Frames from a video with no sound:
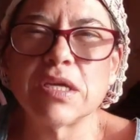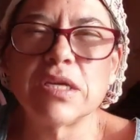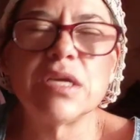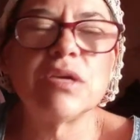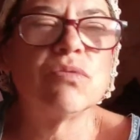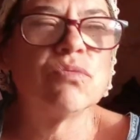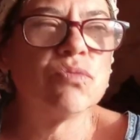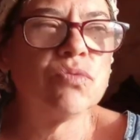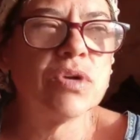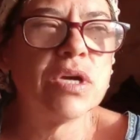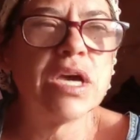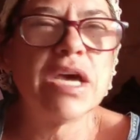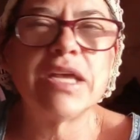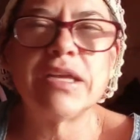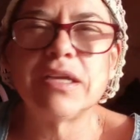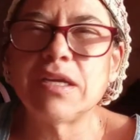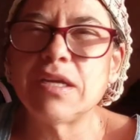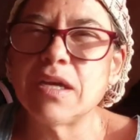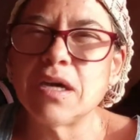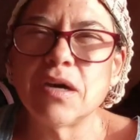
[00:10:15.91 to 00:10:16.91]
He re-
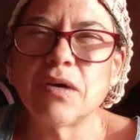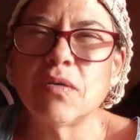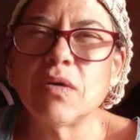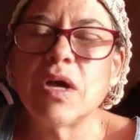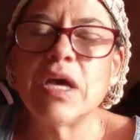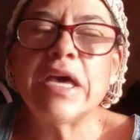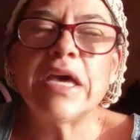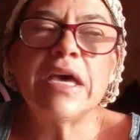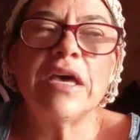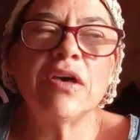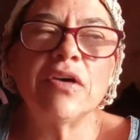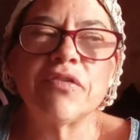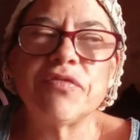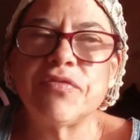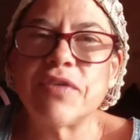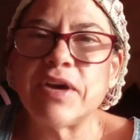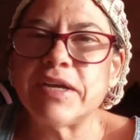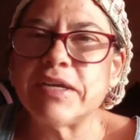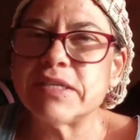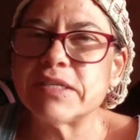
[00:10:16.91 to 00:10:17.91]
and you know he'll
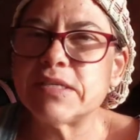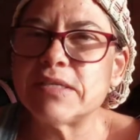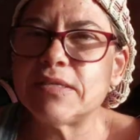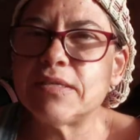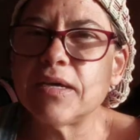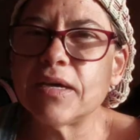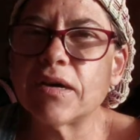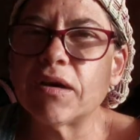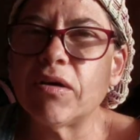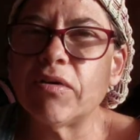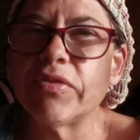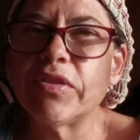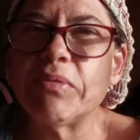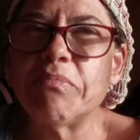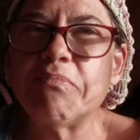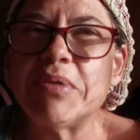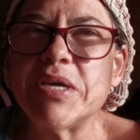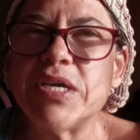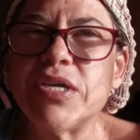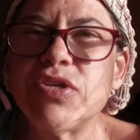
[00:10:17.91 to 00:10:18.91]
find a stick on the
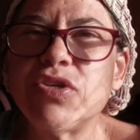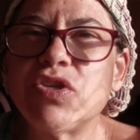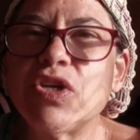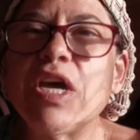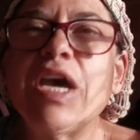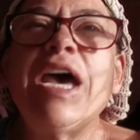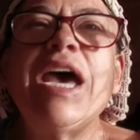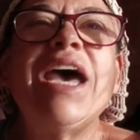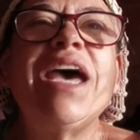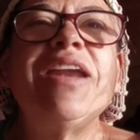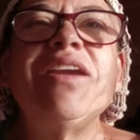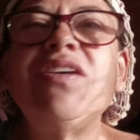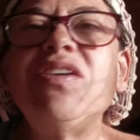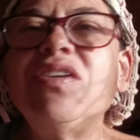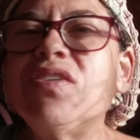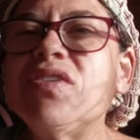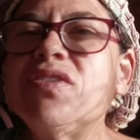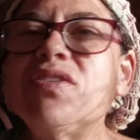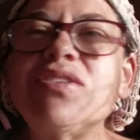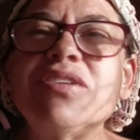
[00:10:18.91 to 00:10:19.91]
beach and
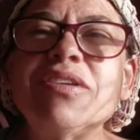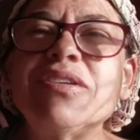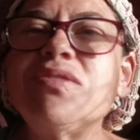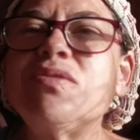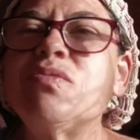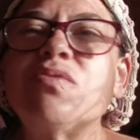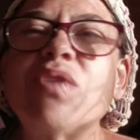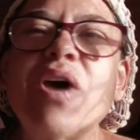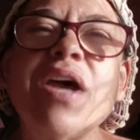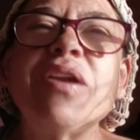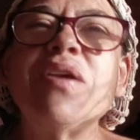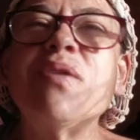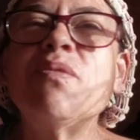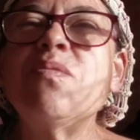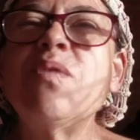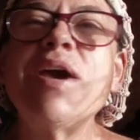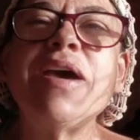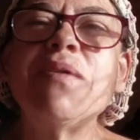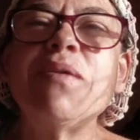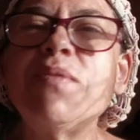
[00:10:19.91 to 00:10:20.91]
he'll just run
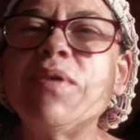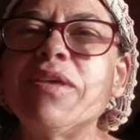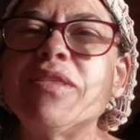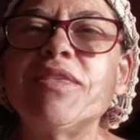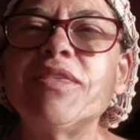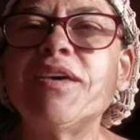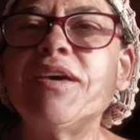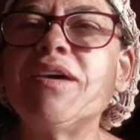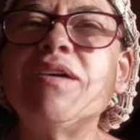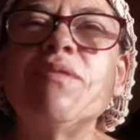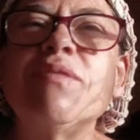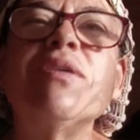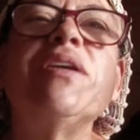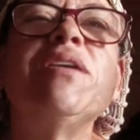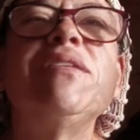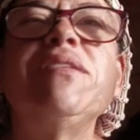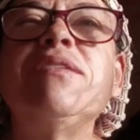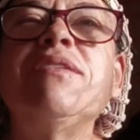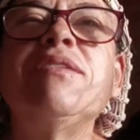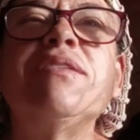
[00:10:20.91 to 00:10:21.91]
away with it
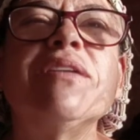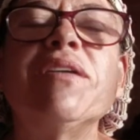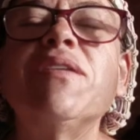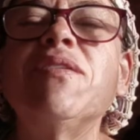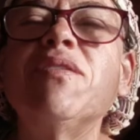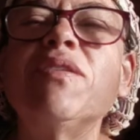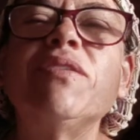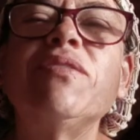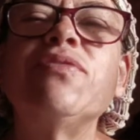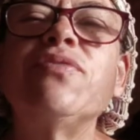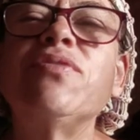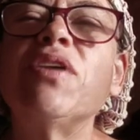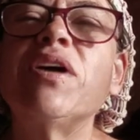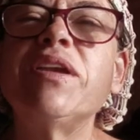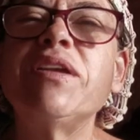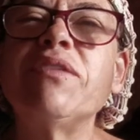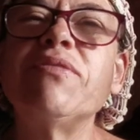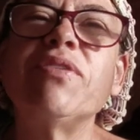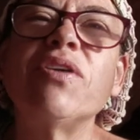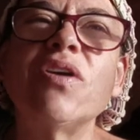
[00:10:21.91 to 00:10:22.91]
and you know in
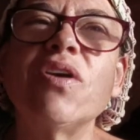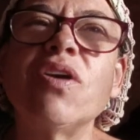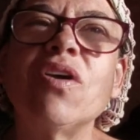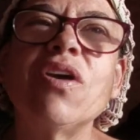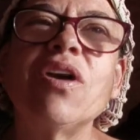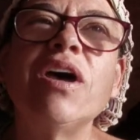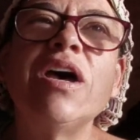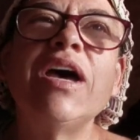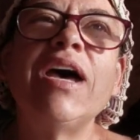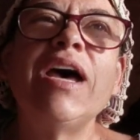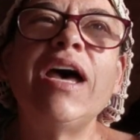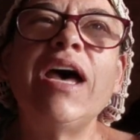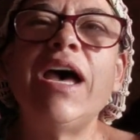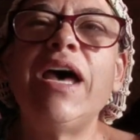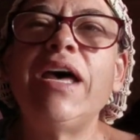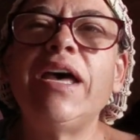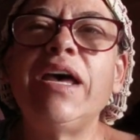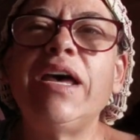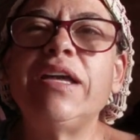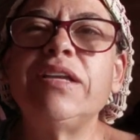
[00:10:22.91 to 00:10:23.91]
front of her
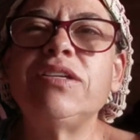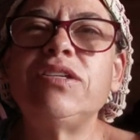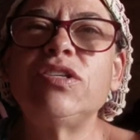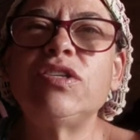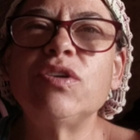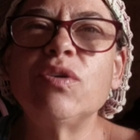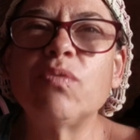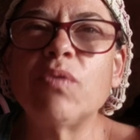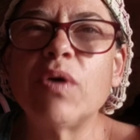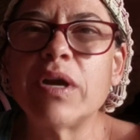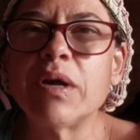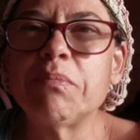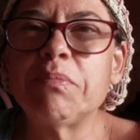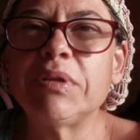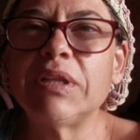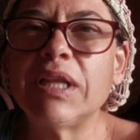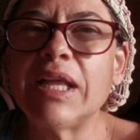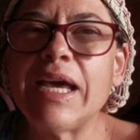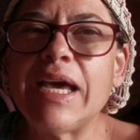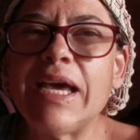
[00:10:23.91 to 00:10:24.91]
and, and she'll want to
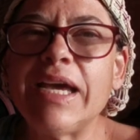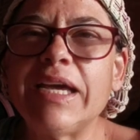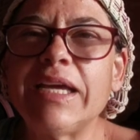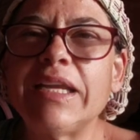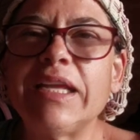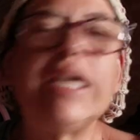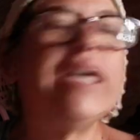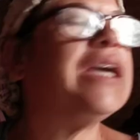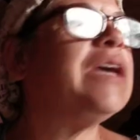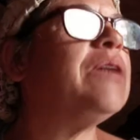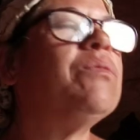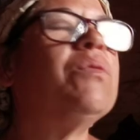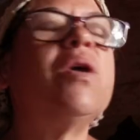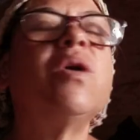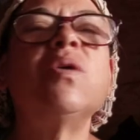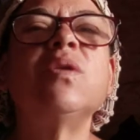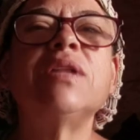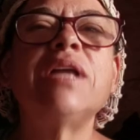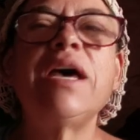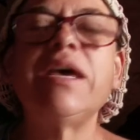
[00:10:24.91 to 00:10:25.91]
play and he
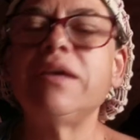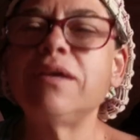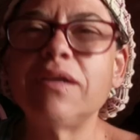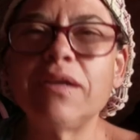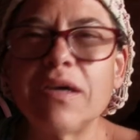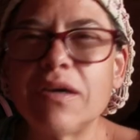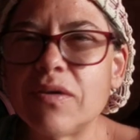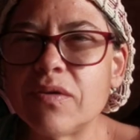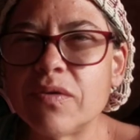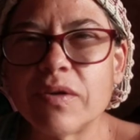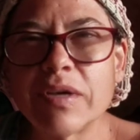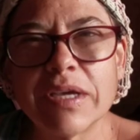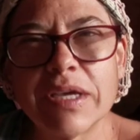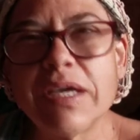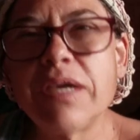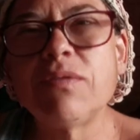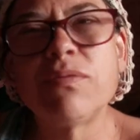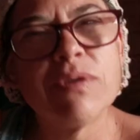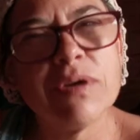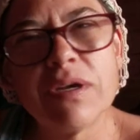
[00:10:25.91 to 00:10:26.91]
won't let you know
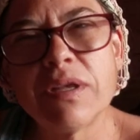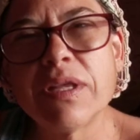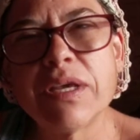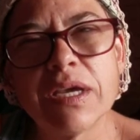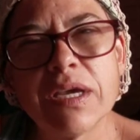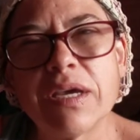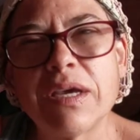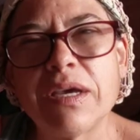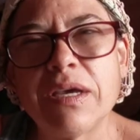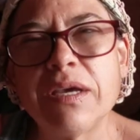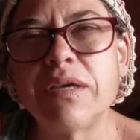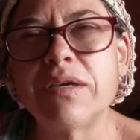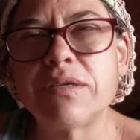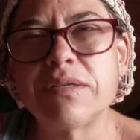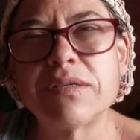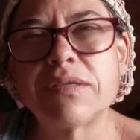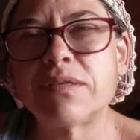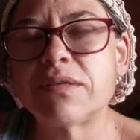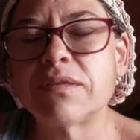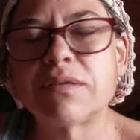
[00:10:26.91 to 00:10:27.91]
he really
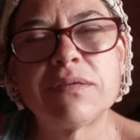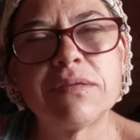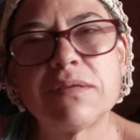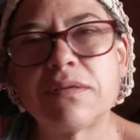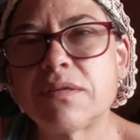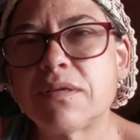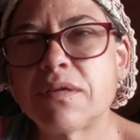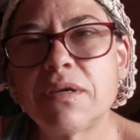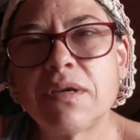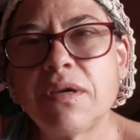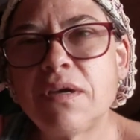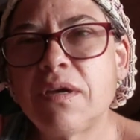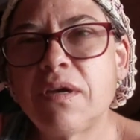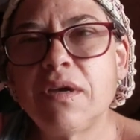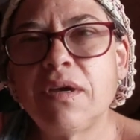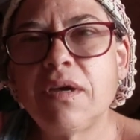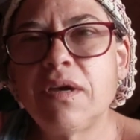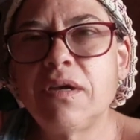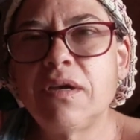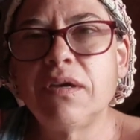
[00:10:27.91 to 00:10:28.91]
is
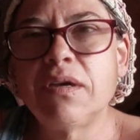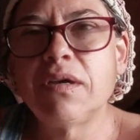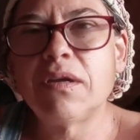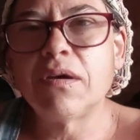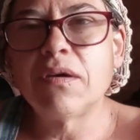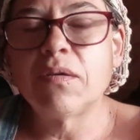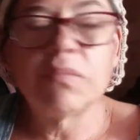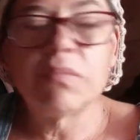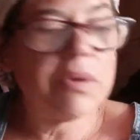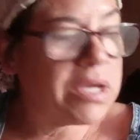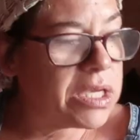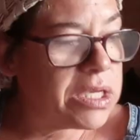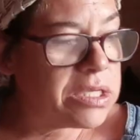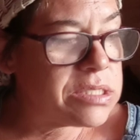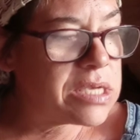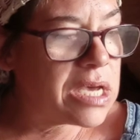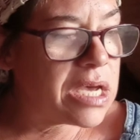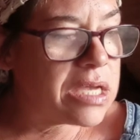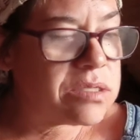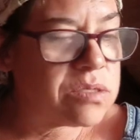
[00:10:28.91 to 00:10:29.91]
you know but
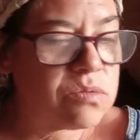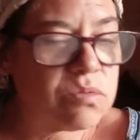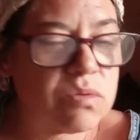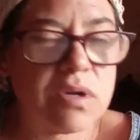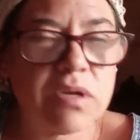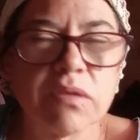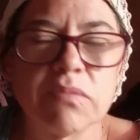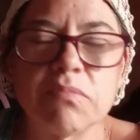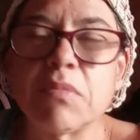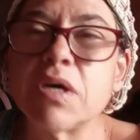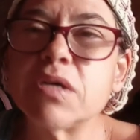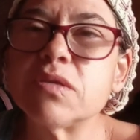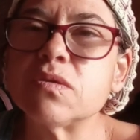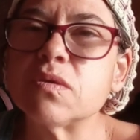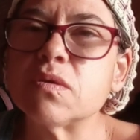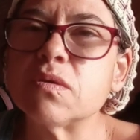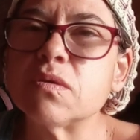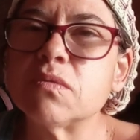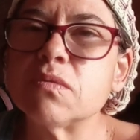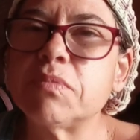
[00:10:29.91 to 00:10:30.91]
he's had to wear the
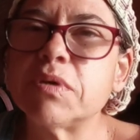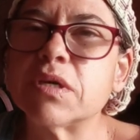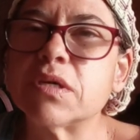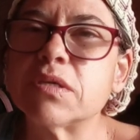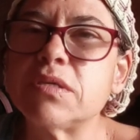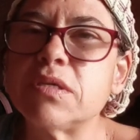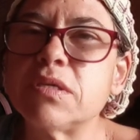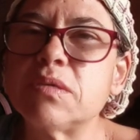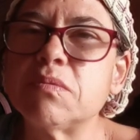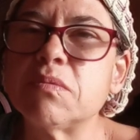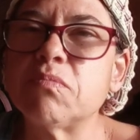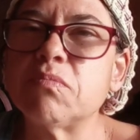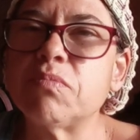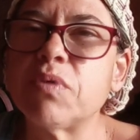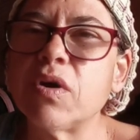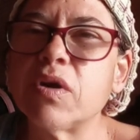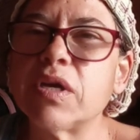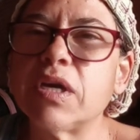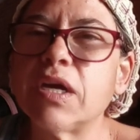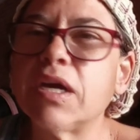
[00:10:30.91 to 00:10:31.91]
muzzle because he's been
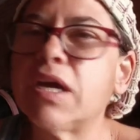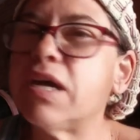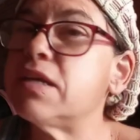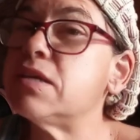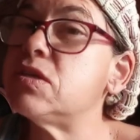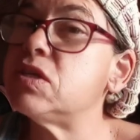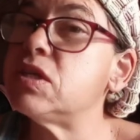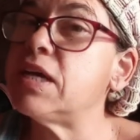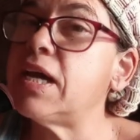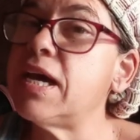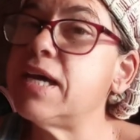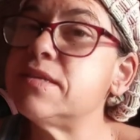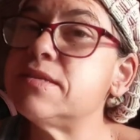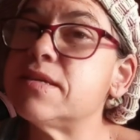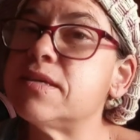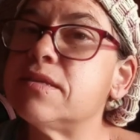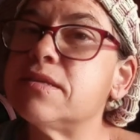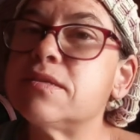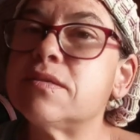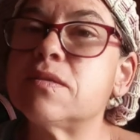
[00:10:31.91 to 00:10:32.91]
barking and she
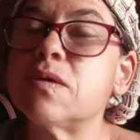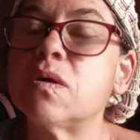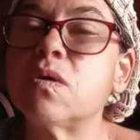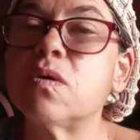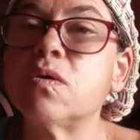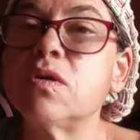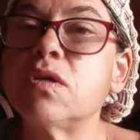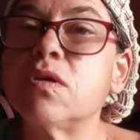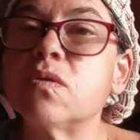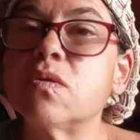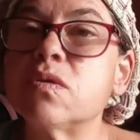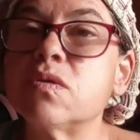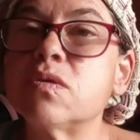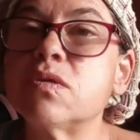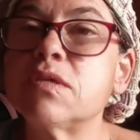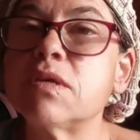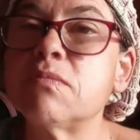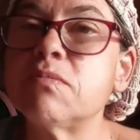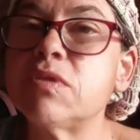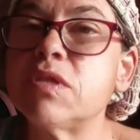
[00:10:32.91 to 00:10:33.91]
hasn't so you know there's
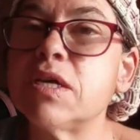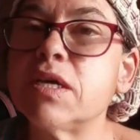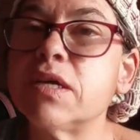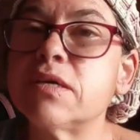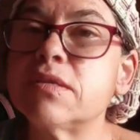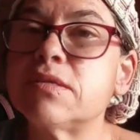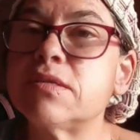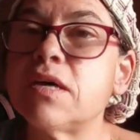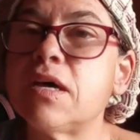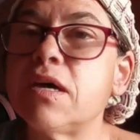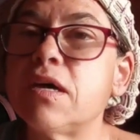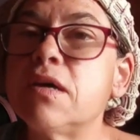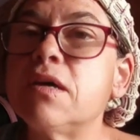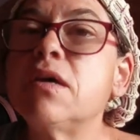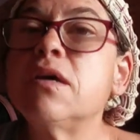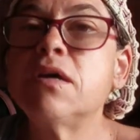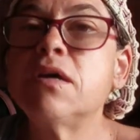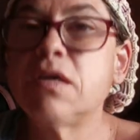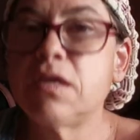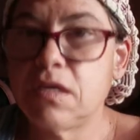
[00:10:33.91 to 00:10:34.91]
some things that
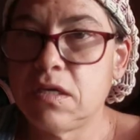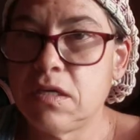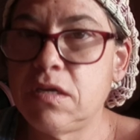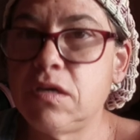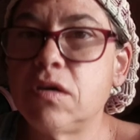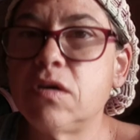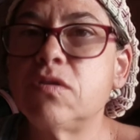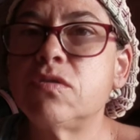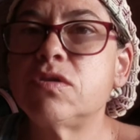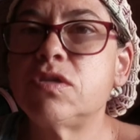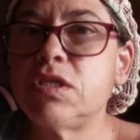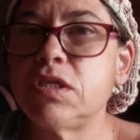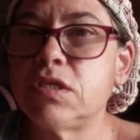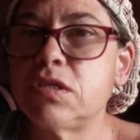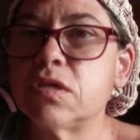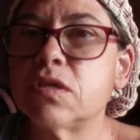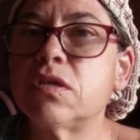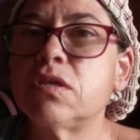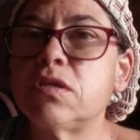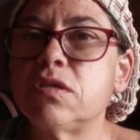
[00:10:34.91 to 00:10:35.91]
you know she's
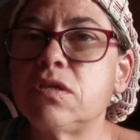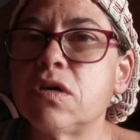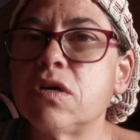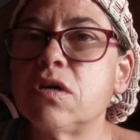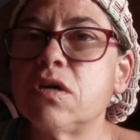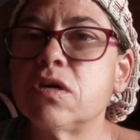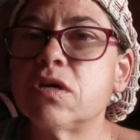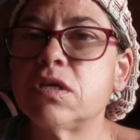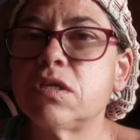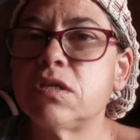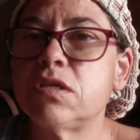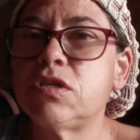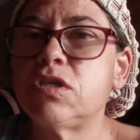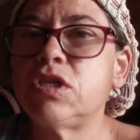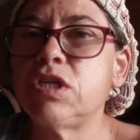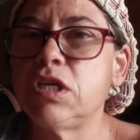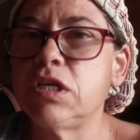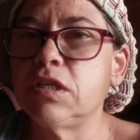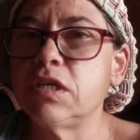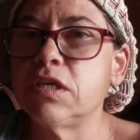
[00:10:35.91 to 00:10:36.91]
a good dog and
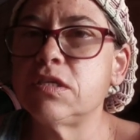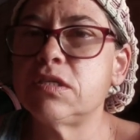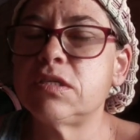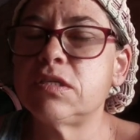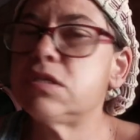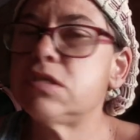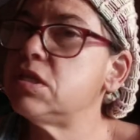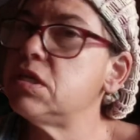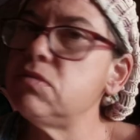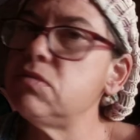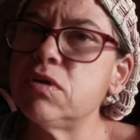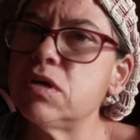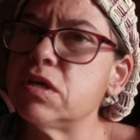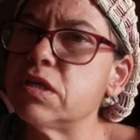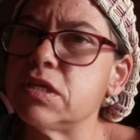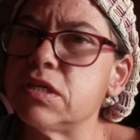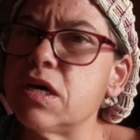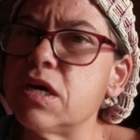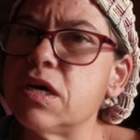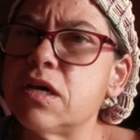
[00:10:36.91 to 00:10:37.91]
she listens she
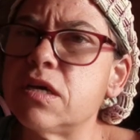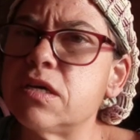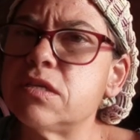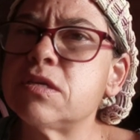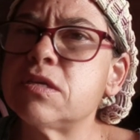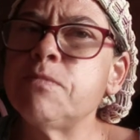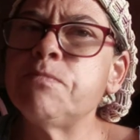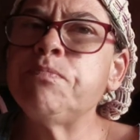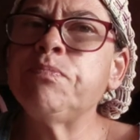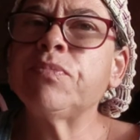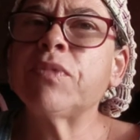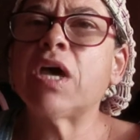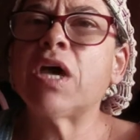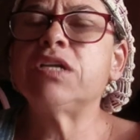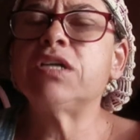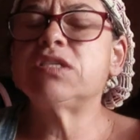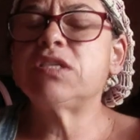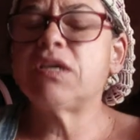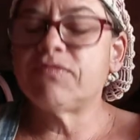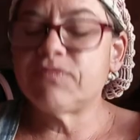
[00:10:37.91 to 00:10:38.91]
really does i
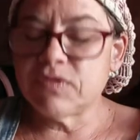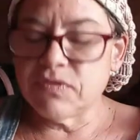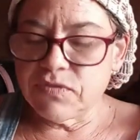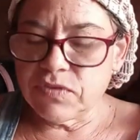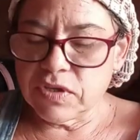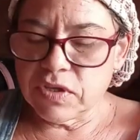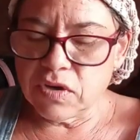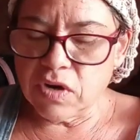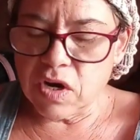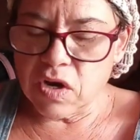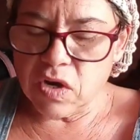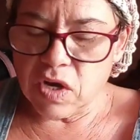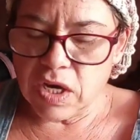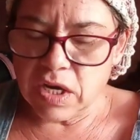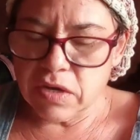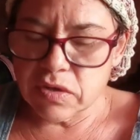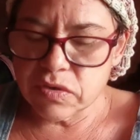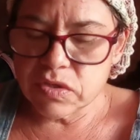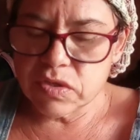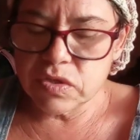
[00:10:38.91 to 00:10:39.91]
just have to figure out
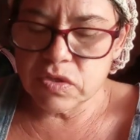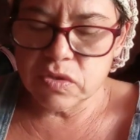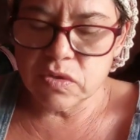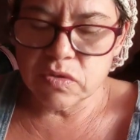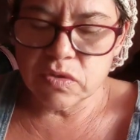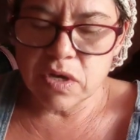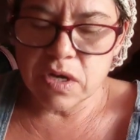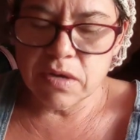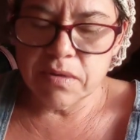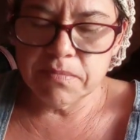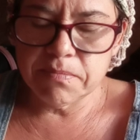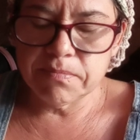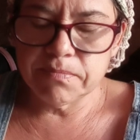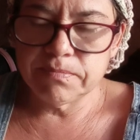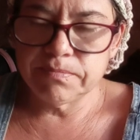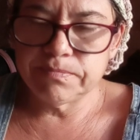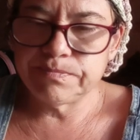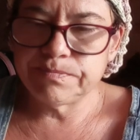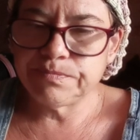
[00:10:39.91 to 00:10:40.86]
how to um